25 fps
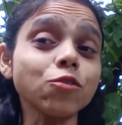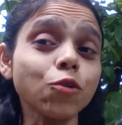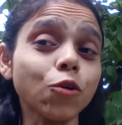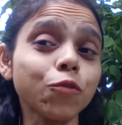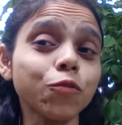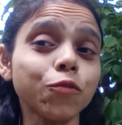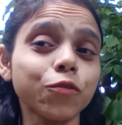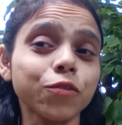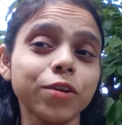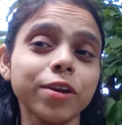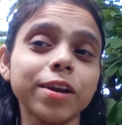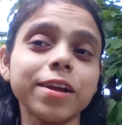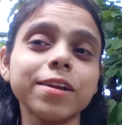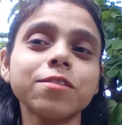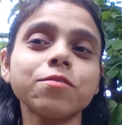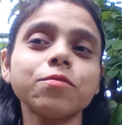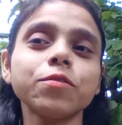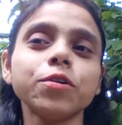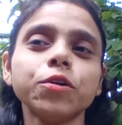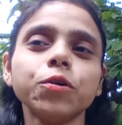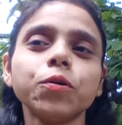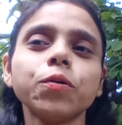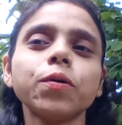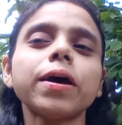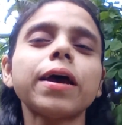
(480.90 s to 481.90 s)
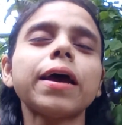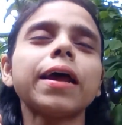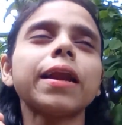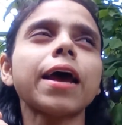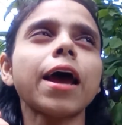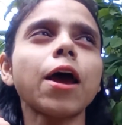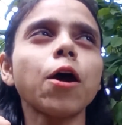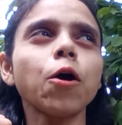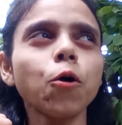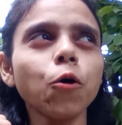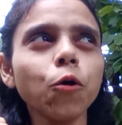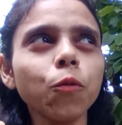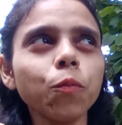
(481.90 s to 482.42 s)
all for today's video, and
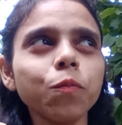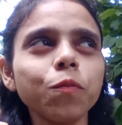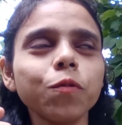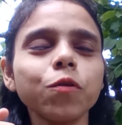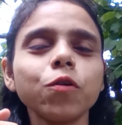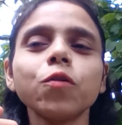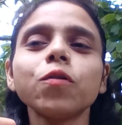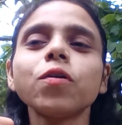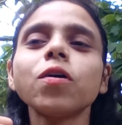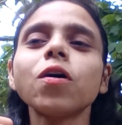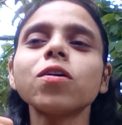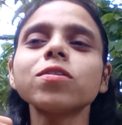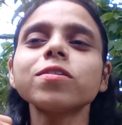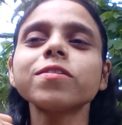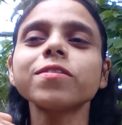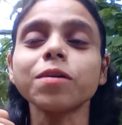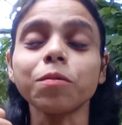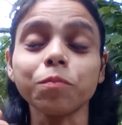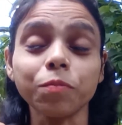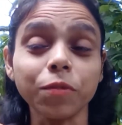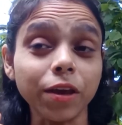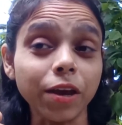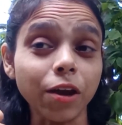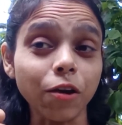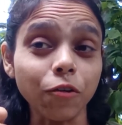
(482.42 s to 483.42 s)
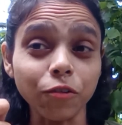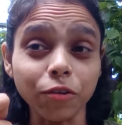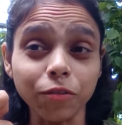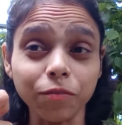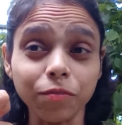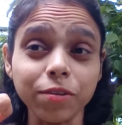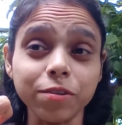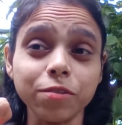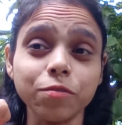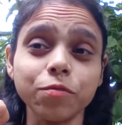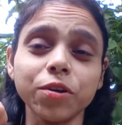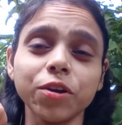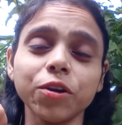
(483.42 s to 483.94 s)
I hope you got something out of
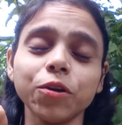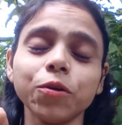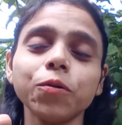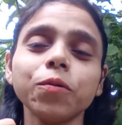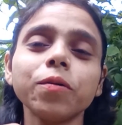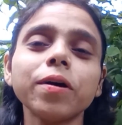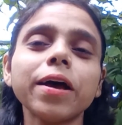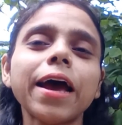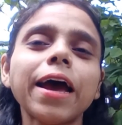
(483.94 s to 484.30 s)
this video.